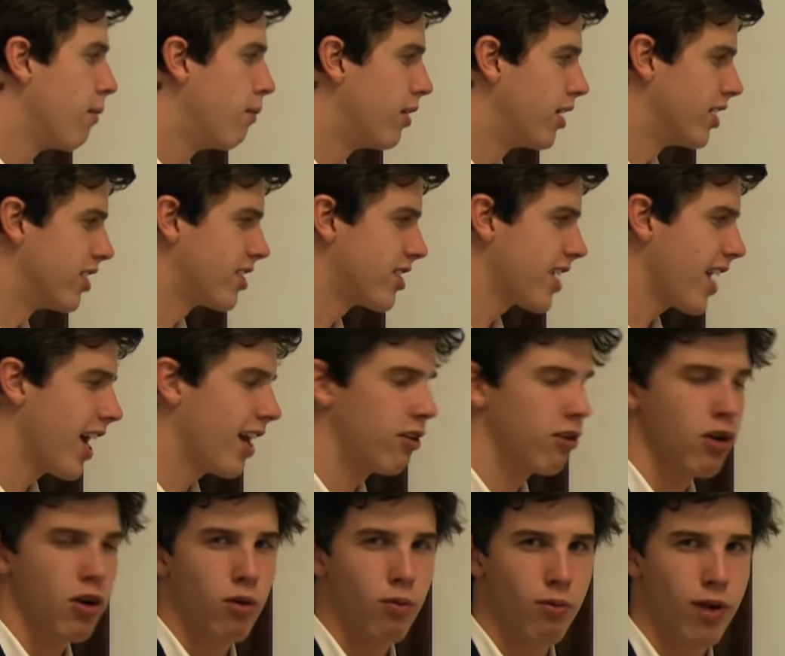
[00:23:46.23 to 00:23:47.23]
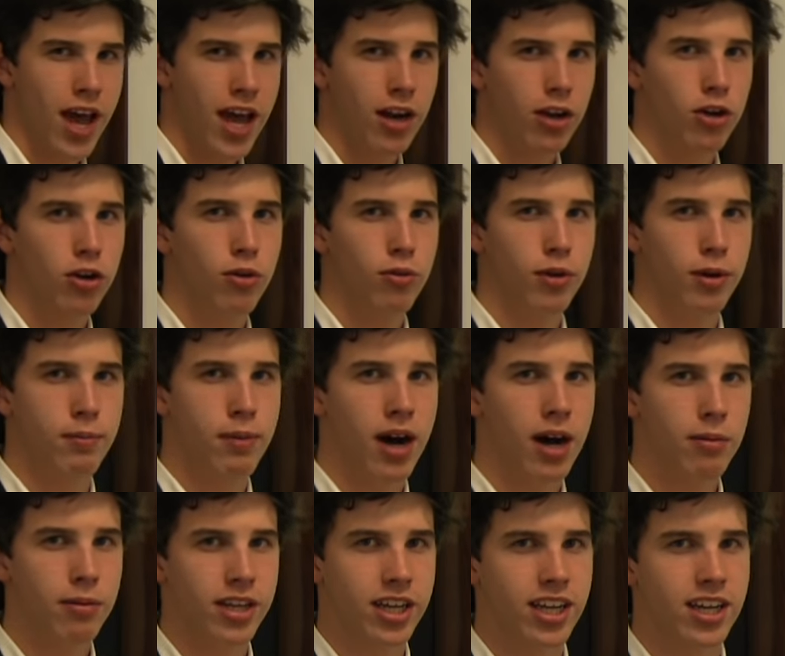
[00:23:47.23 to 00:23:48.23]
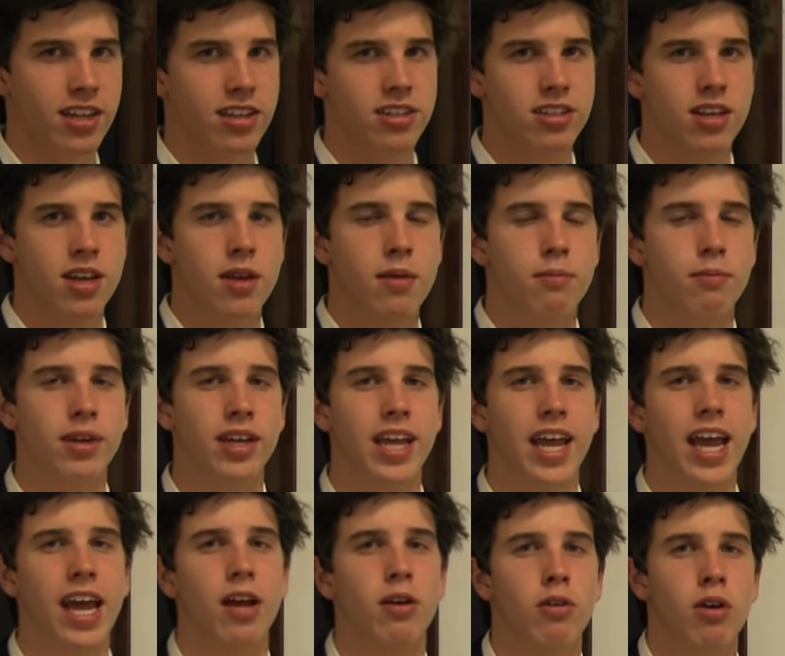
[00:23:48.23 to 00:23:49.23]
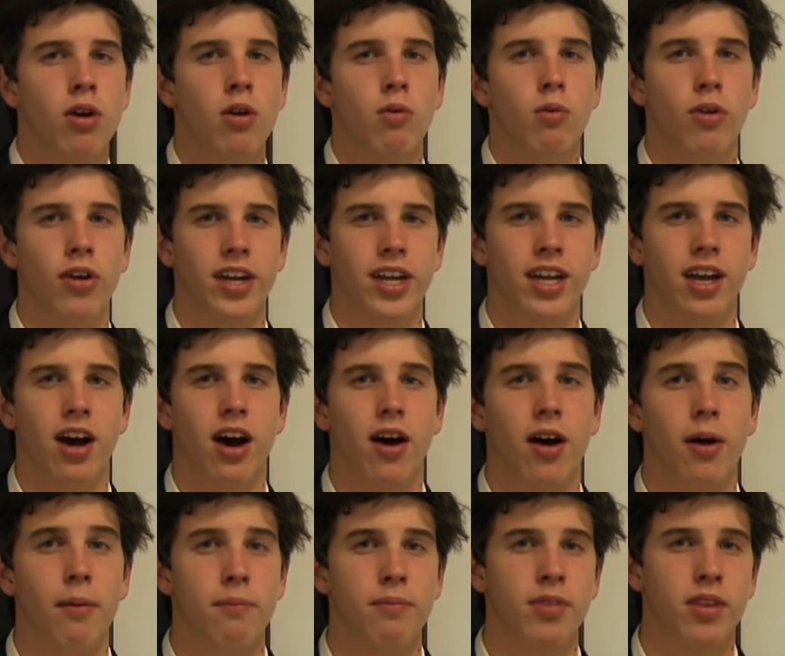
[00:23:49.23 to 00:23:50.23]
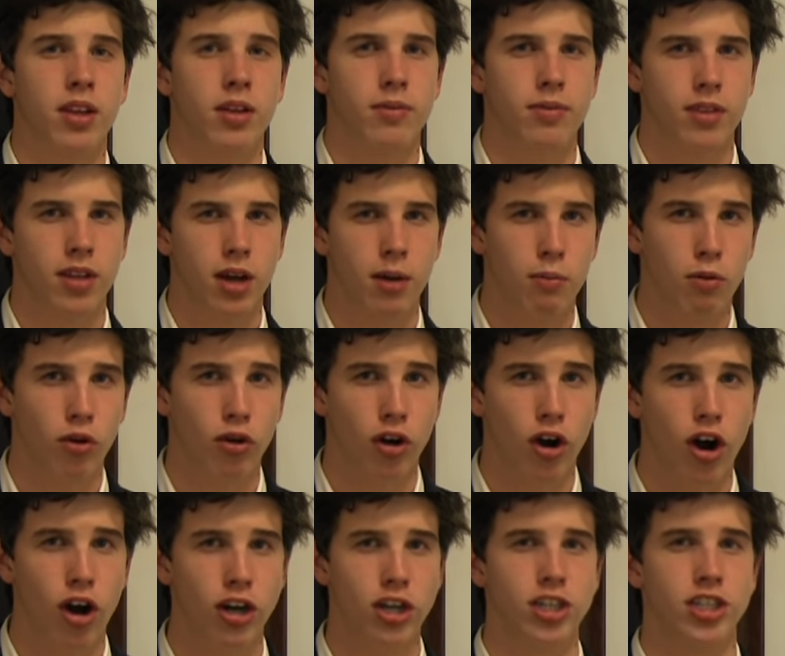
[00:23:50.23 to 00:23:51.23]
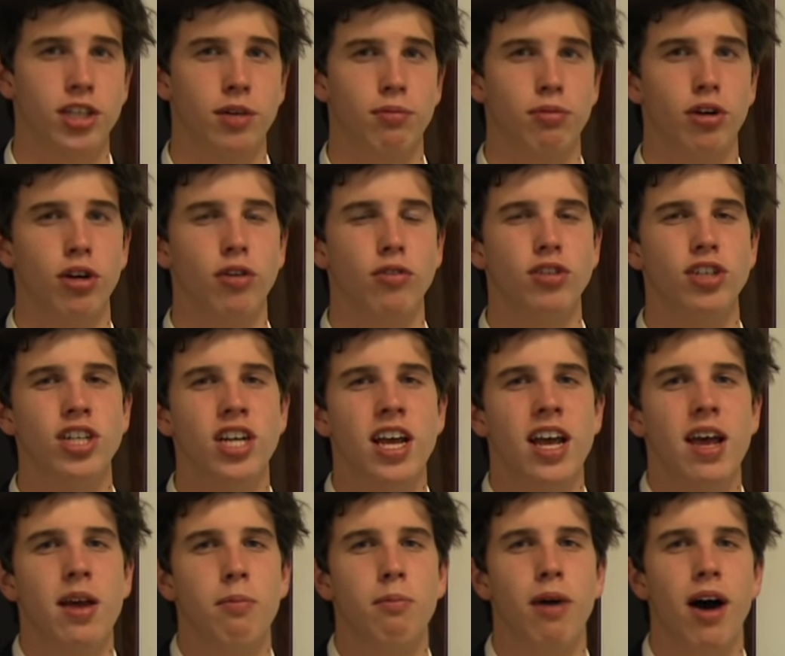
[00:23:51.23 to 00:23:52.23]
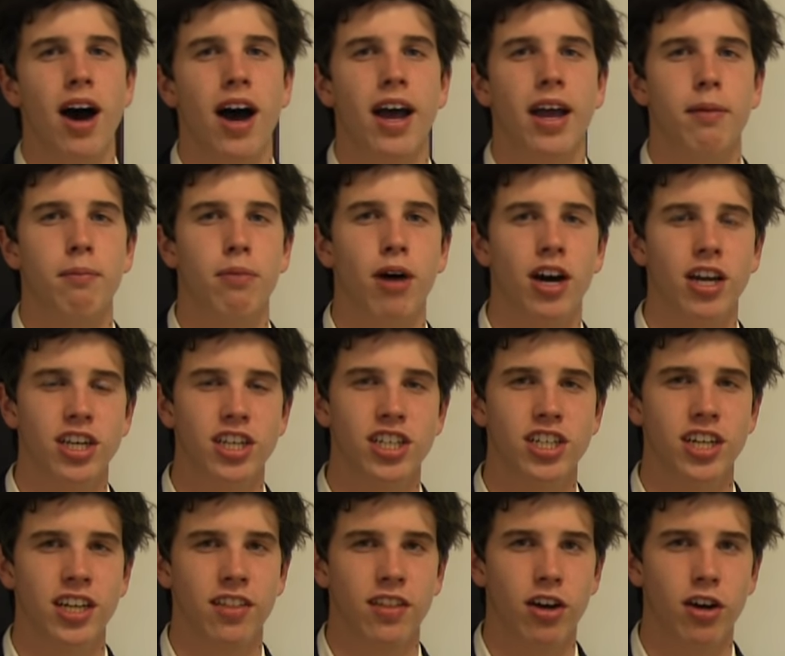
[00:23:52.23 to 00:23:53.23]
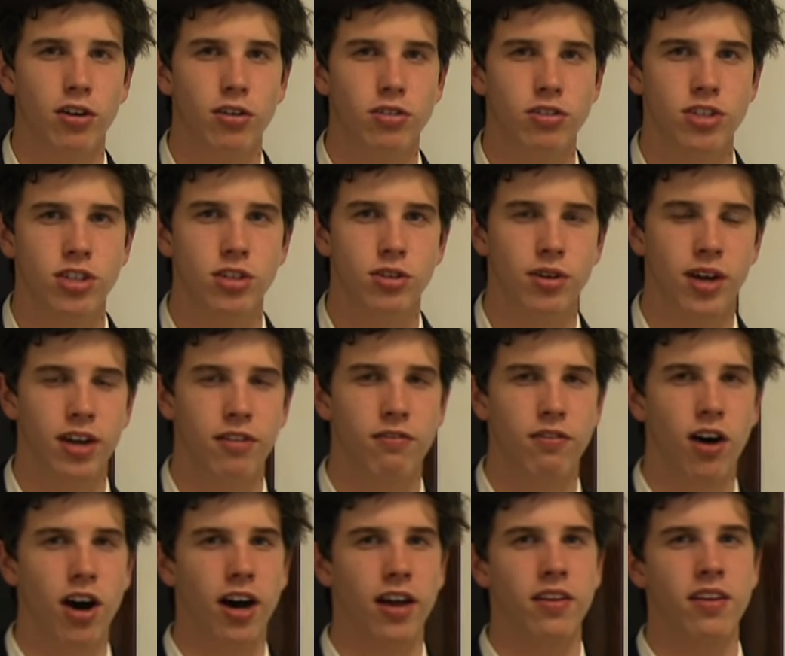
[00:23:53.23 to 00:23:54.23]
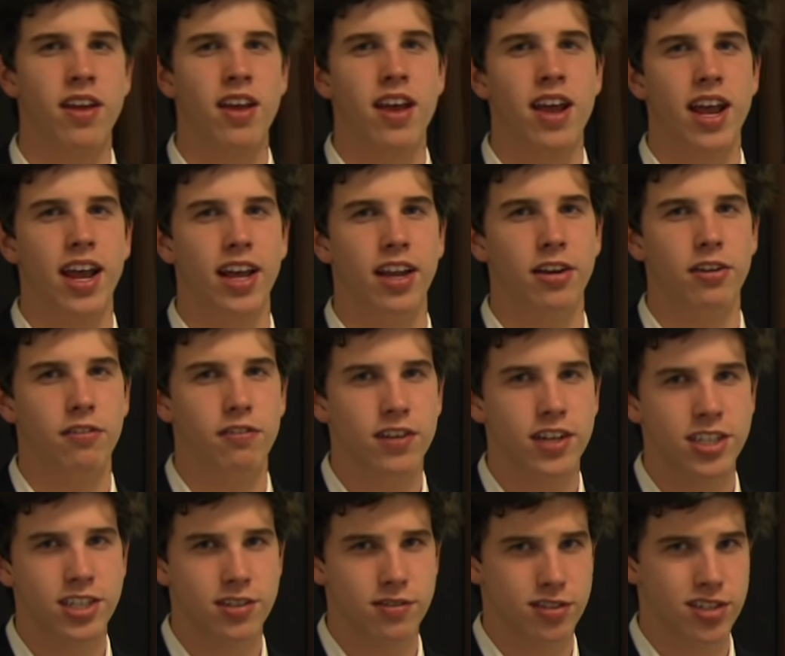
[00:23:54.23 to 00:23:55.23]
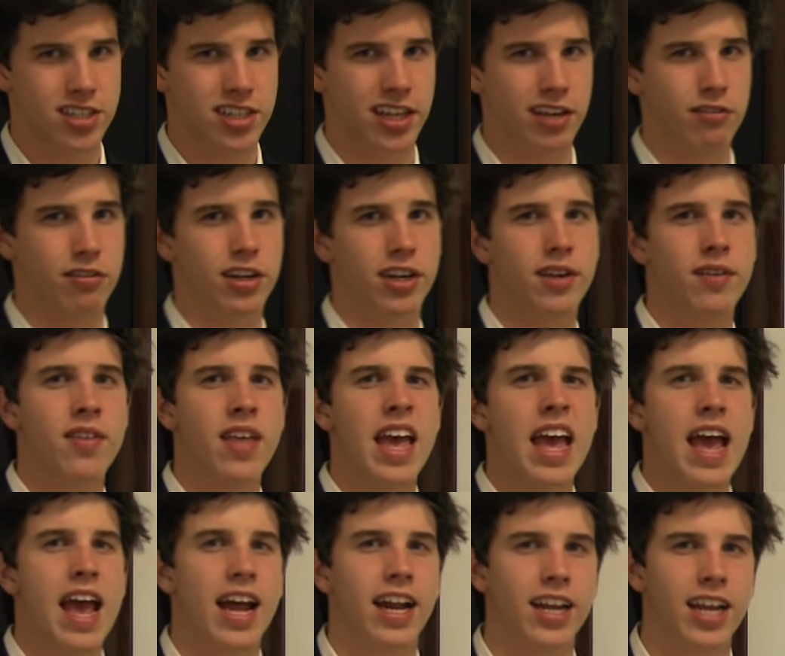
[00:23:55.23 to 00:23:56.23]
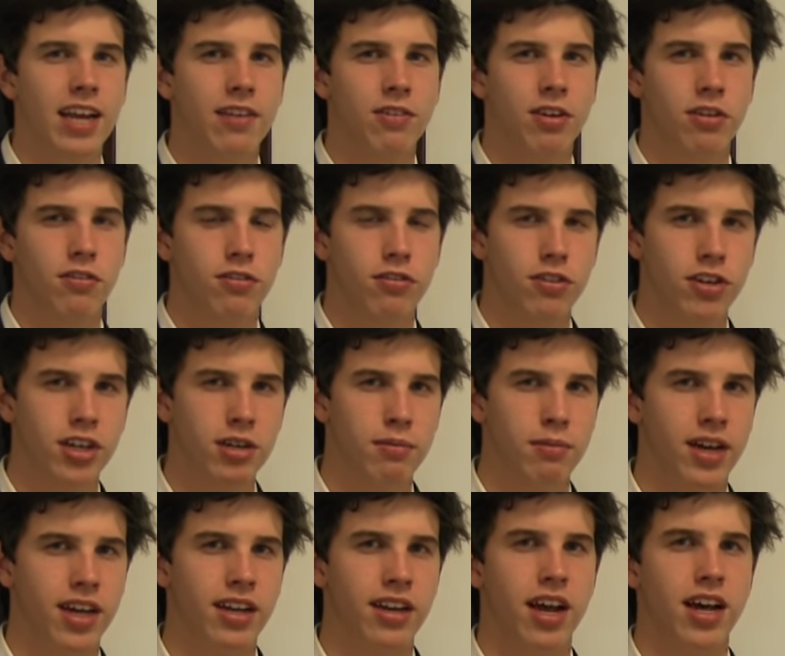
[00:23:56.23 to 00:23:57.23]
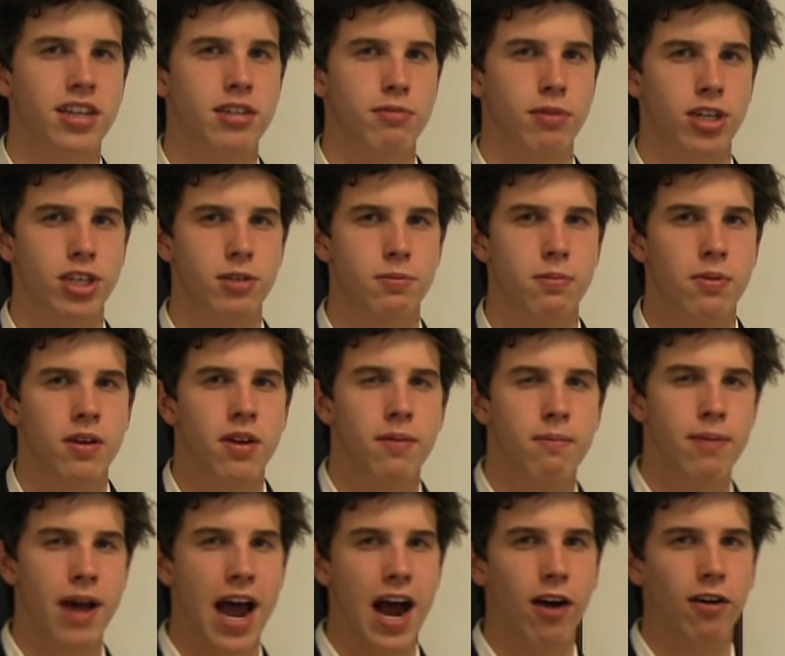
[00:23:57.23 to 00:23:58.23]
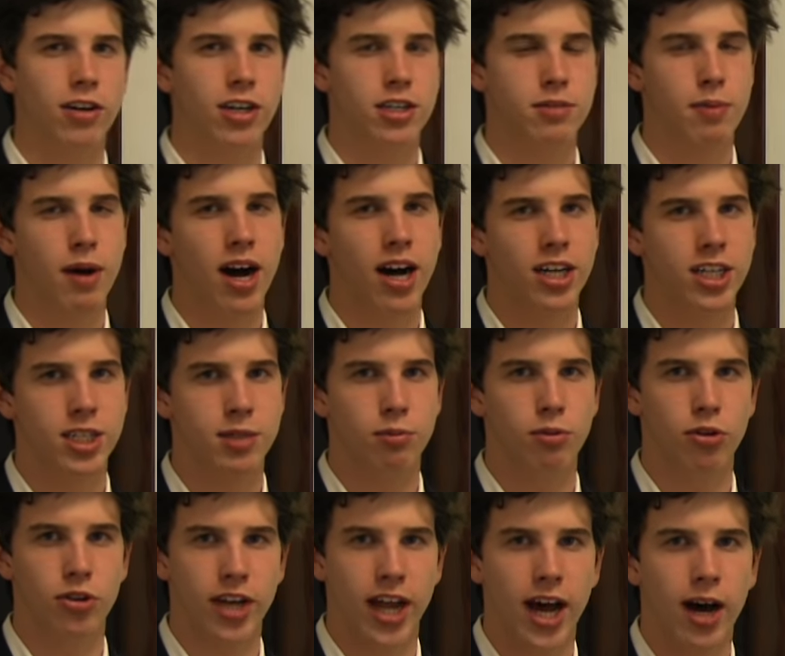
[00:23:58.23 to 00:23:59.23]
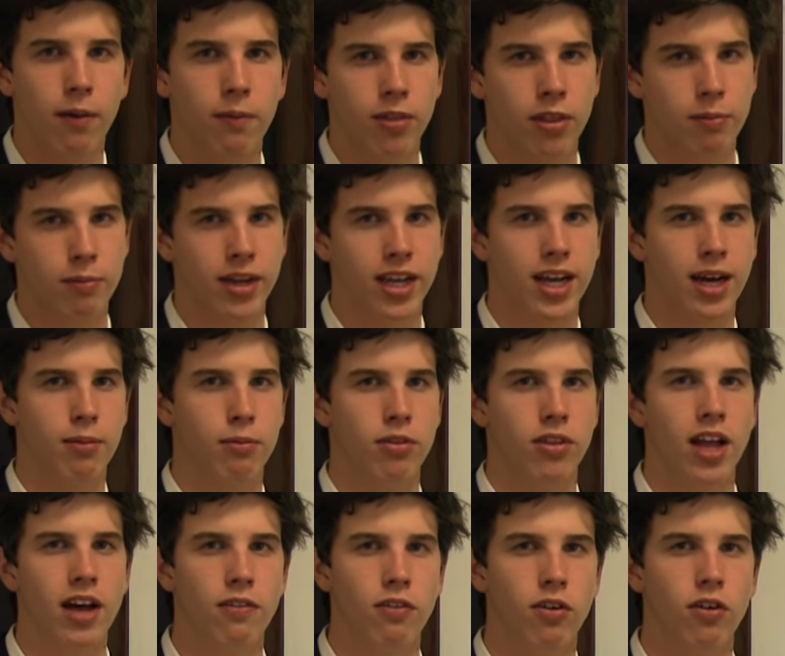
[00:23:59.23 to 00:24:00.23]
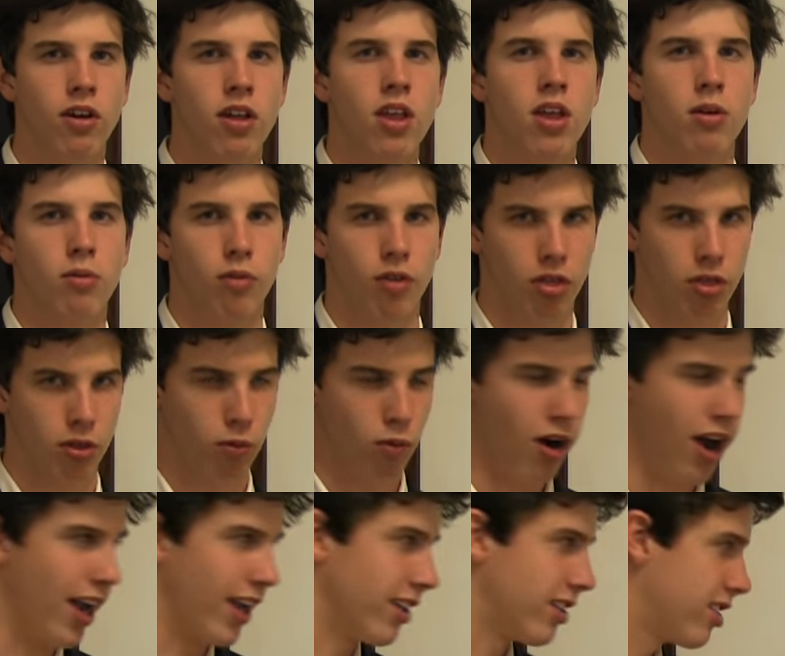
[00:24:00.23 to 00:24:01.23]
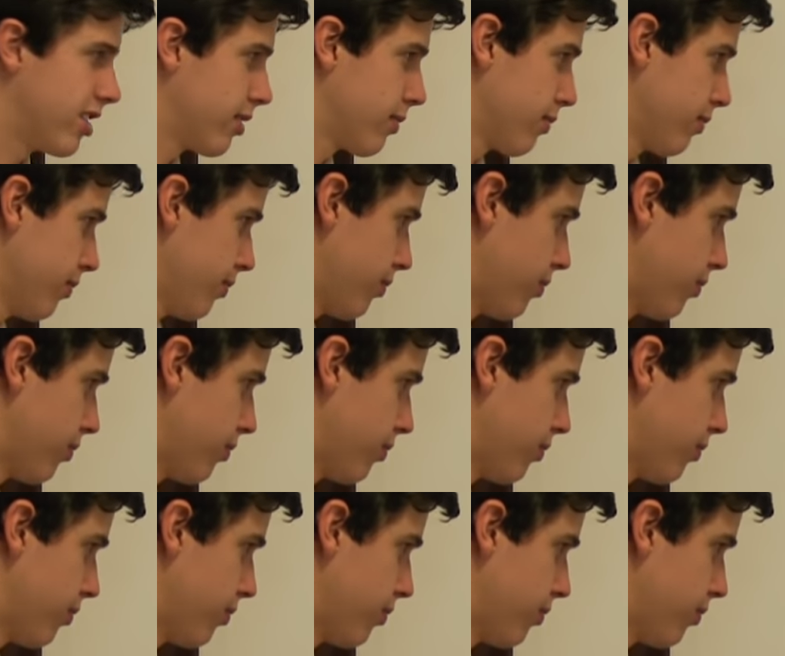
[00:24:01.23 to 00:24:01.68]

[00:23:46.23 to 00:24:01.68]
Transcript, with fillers: But instead, radical Republicans began wanting um, a more harsh approach by punishing those who had fought in defense of slavery and giving freedmen as much power as possible to help them become level with the whites.